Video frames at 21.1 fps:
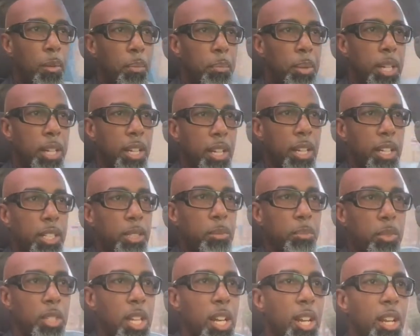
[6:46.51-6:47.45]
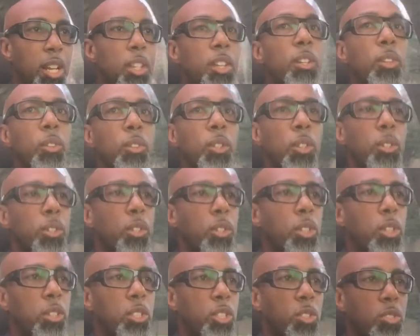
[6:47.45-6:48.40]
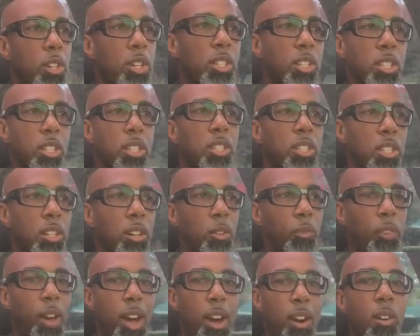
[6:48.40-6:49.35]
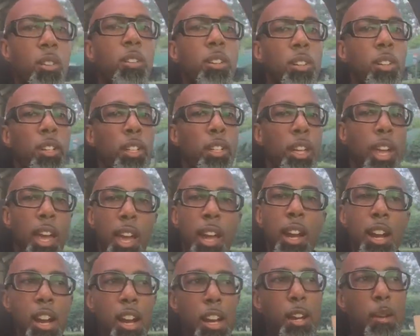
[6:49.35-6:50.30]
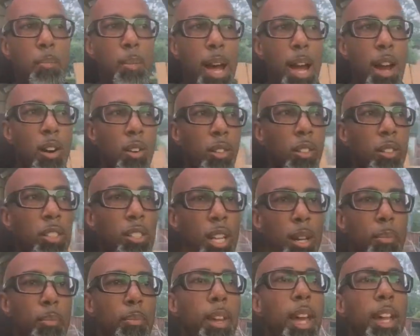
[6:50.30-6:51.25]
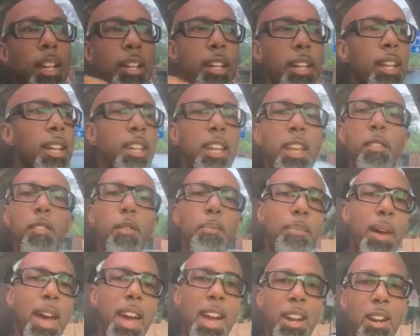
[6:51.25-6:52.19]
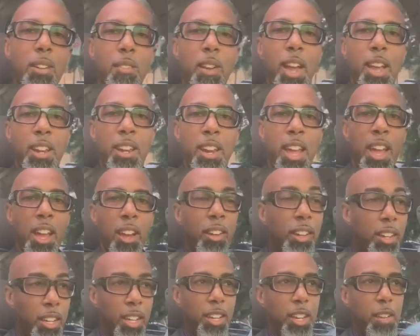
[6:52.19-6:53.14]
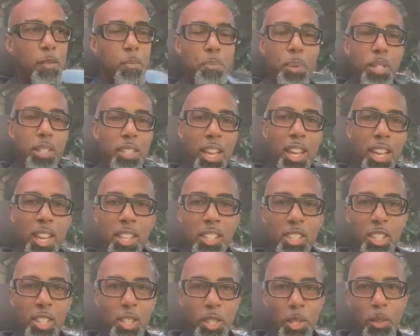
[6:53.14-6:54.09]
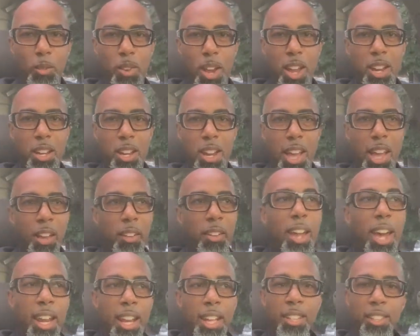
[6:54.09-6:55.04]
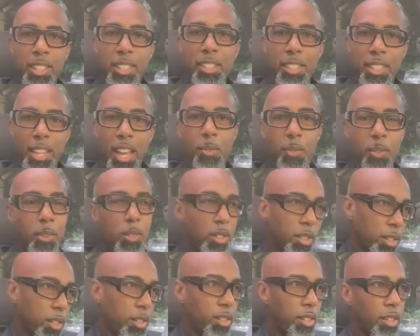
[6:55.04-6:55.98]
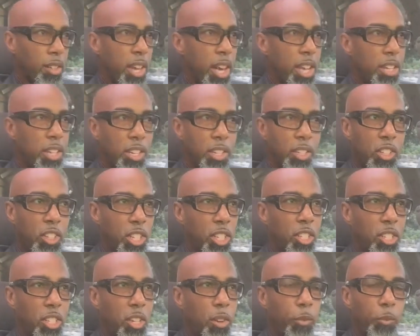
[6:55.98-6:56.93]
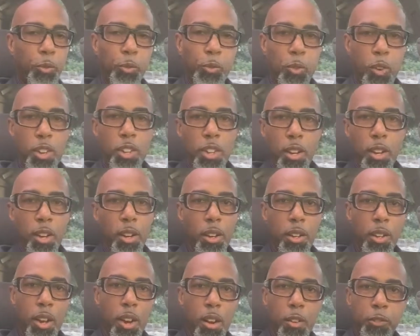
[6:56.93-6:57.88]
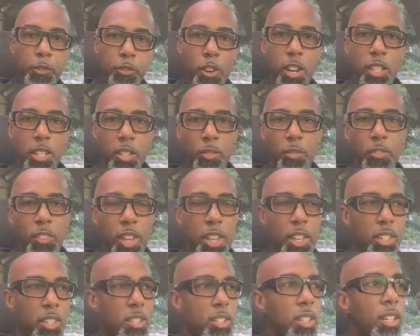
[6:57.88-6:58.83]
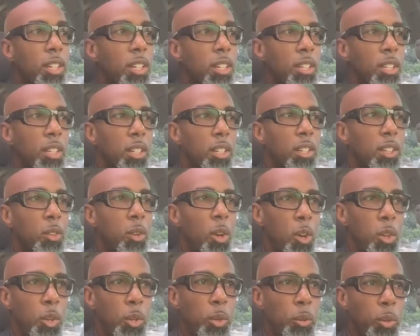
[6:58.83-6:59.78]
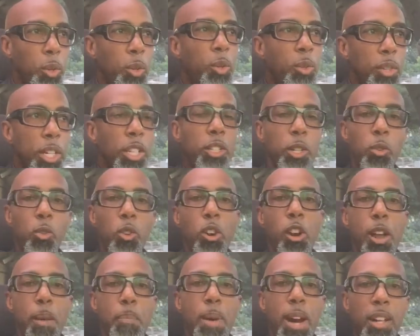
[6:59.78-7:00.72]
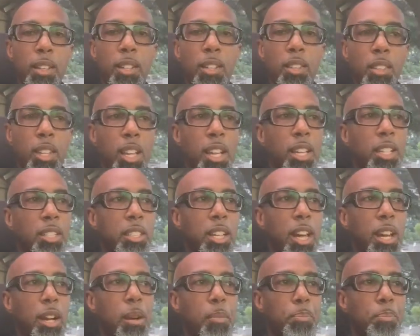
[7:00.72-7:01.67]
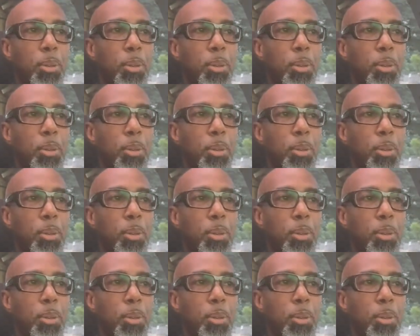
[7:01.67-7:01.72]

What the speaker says: because I'm telling you, you'll stress yourself out caring about something that doesn't even matter right now. It doesn't even pertain to you right now, not at this level. Not you're a fresh fish. You need to worry about the things that are